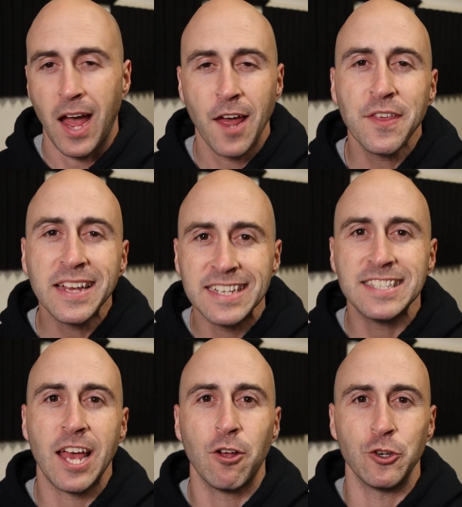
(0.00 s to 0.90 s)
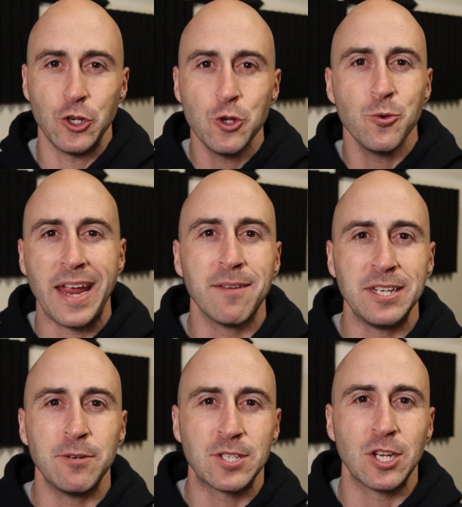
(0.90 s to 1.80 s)
I think Intel knew A M
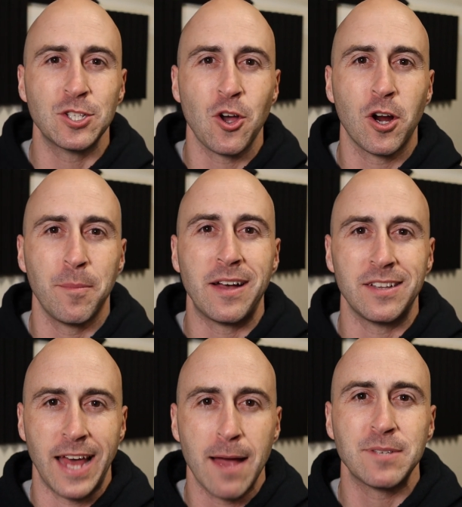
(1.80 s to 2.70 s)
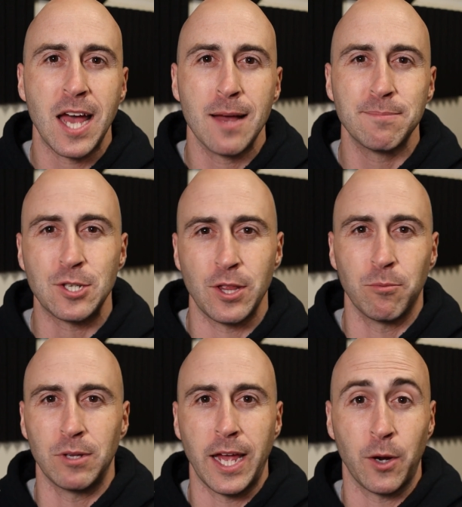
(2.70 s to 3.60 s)
D was gonna talk about laptops, so
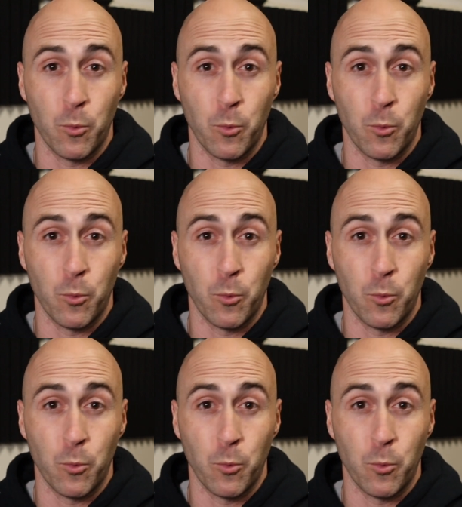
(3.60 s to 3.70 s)
they were like,